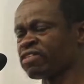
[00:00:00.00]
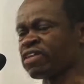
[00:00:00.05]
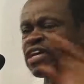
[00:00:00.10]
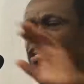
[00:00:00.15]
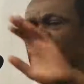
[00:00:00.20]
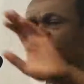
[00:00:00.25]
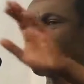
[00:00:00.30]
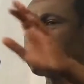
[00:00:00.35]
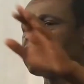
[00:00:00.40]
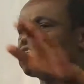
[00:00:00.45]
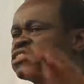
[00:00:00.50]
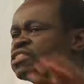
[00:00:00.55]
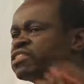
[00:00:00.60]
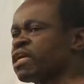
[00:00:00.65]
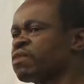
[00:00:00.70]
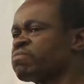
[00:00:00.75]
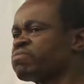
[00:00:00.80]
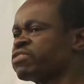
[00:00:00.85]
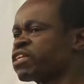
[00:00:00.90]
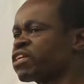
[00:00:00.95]
And they
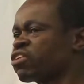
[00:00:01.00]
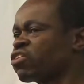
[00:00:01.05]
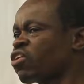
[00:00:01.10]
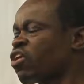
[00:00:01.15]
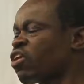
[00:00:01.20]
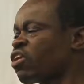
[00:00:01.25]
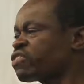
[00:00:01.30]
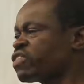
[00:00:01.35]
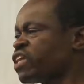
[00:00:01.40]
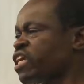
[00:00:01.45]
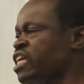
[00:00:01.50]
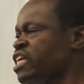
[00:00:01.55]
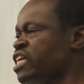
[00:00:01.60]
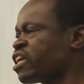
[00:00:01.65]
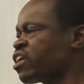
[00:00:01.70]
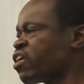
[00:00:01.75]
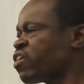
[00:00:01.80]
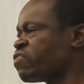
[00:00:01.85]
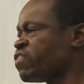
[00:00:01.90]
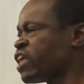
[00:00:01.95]
had something
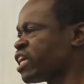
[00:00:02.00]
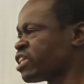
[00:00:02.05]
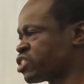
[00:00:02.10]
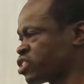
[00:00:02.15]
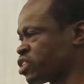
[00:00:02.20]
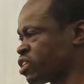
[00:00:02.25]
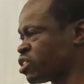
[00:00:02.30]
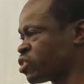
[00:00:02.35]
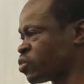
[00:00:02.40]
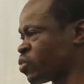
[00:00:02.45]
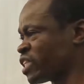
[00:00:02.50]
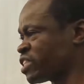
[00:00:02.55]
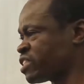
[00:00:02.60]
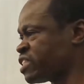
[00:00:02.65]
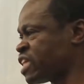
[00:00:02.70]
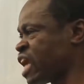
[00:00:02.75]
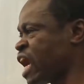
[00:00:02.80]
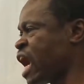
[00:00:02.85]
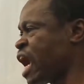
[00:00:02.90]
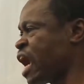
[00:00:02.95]
called the League of
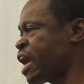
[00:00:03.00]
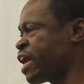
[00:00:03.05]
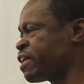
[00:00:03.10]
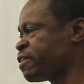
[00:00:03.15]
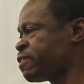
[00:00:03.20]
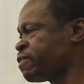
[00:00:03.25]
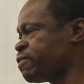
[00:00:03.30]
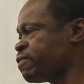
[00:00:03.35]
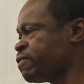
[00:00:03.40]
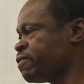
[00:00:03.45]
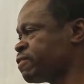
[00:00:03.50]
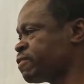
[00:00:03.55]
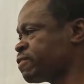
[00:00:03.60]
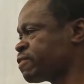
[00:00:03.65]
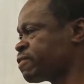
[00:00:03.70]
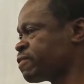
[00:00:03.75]
Nations, which died.